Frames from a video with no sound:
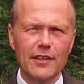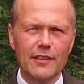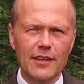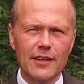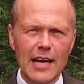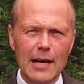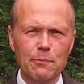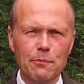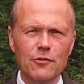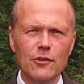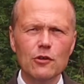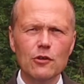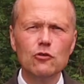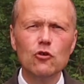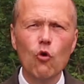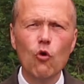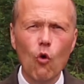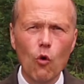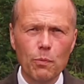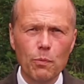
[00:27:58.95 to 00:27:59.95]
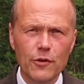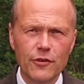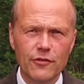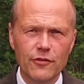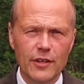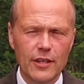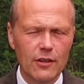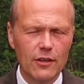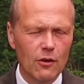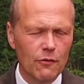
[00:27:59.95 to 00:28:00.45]
the absolute
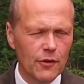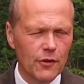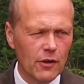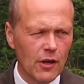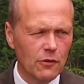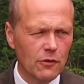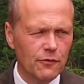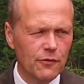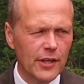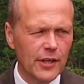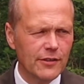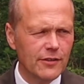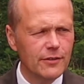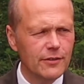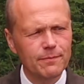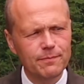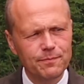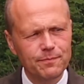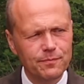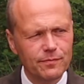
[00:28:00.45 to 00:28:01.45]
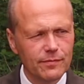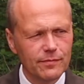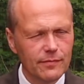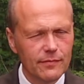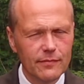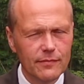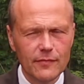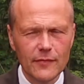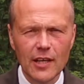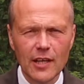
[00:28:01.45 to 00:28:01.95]
corporacy of your outfit
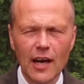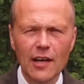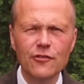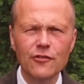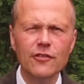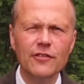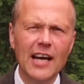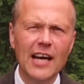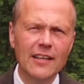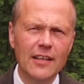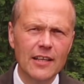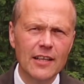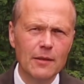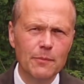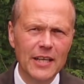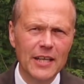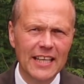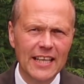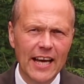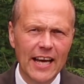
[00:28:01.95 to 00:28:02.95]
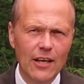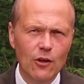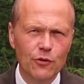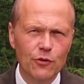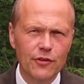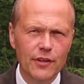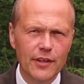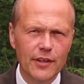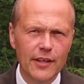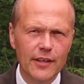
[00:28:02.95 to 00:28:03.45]
and just add a little bit of
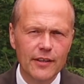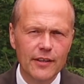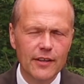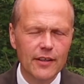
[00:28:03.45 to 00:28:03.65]
chaos in there.